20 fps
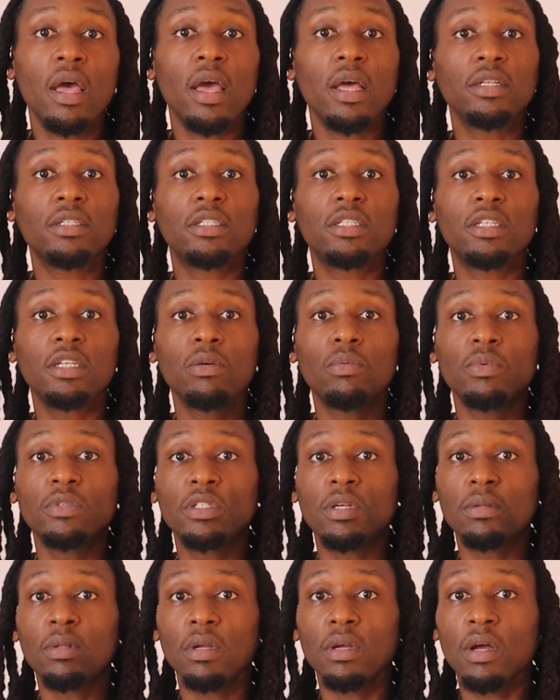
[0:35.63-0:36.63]
and see when
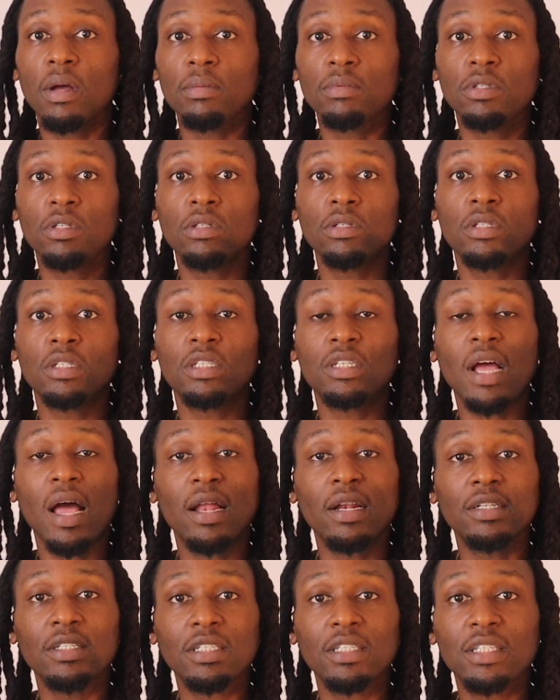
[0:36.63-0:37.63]
something comes to you to
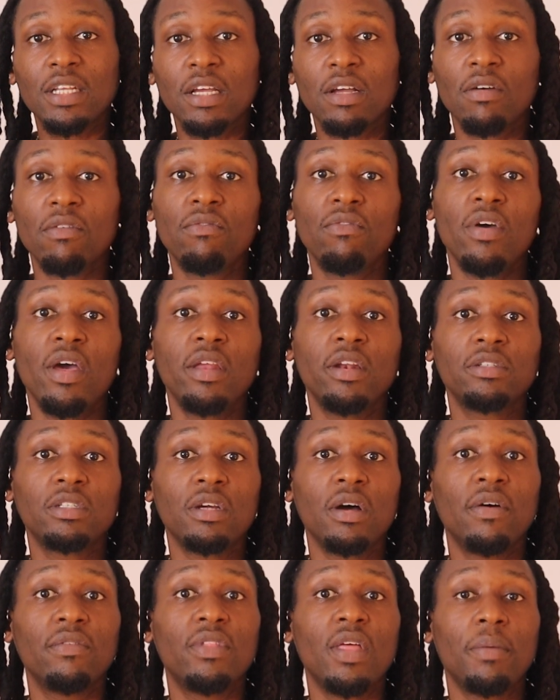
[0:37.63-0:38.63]
kind of just take
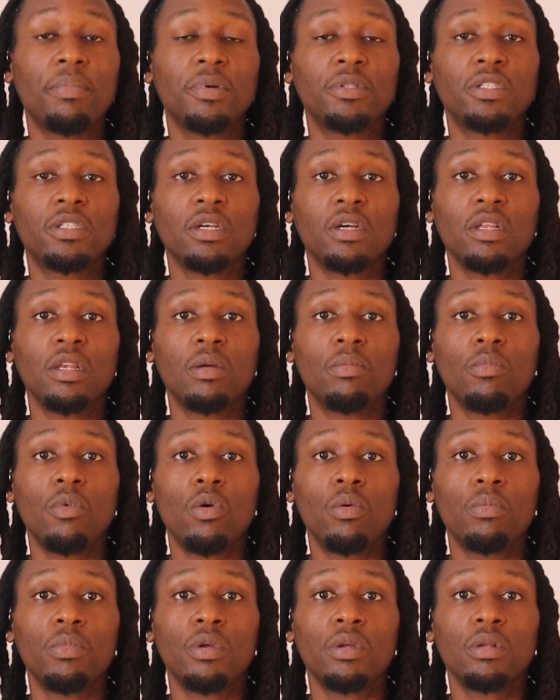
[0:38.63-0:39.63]
advantage of that particular
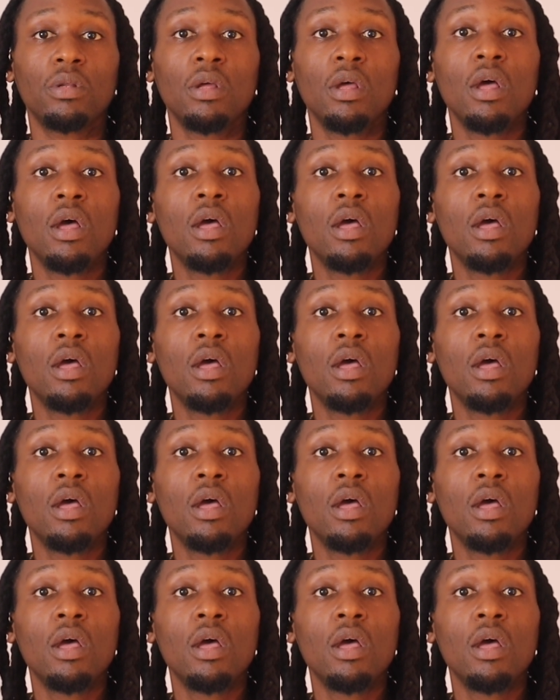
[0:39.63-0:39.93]
moment.